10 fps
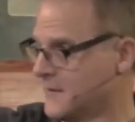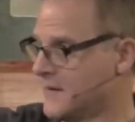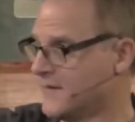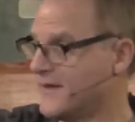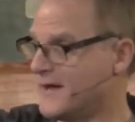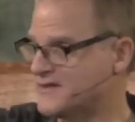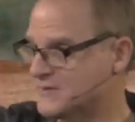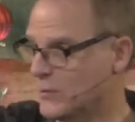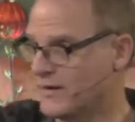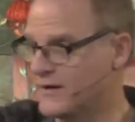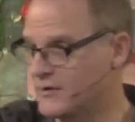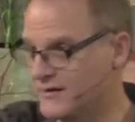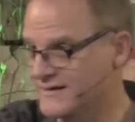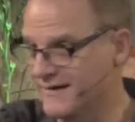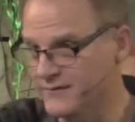Thus,
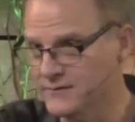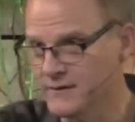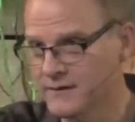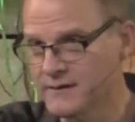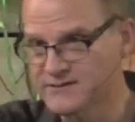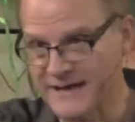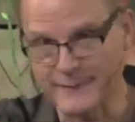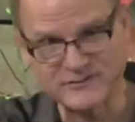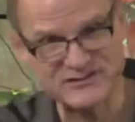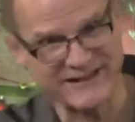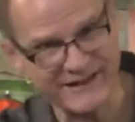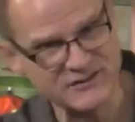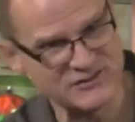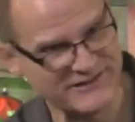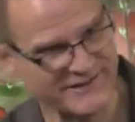111 times
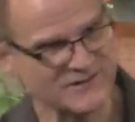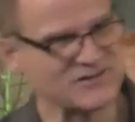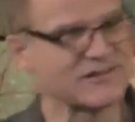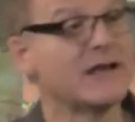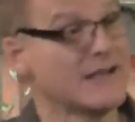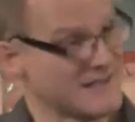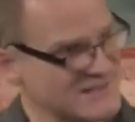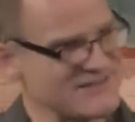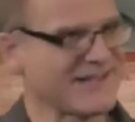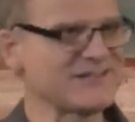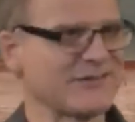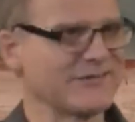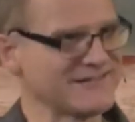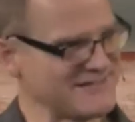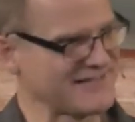6 is
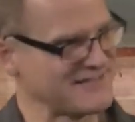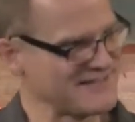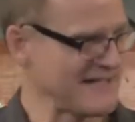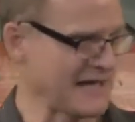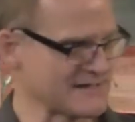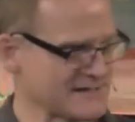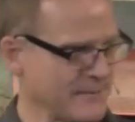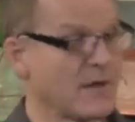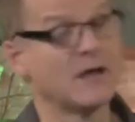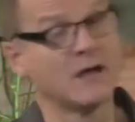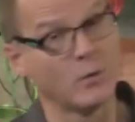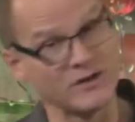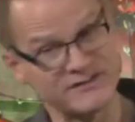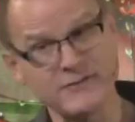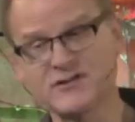666.
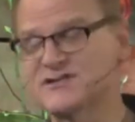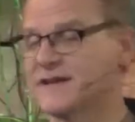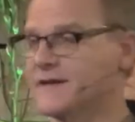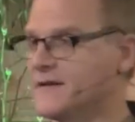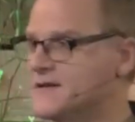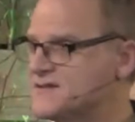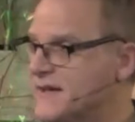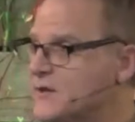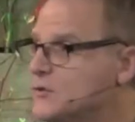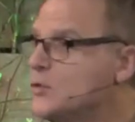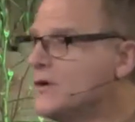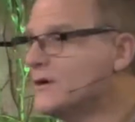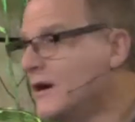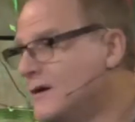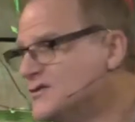What's interesting is that you can
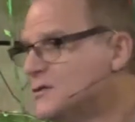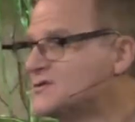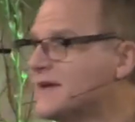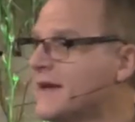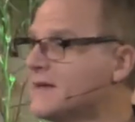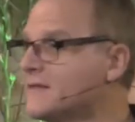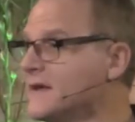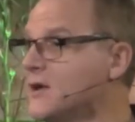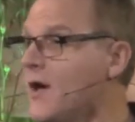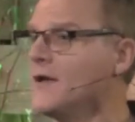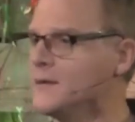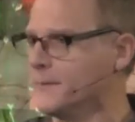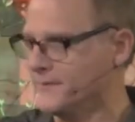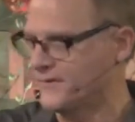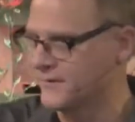also take the
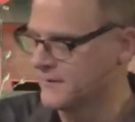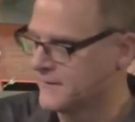columns,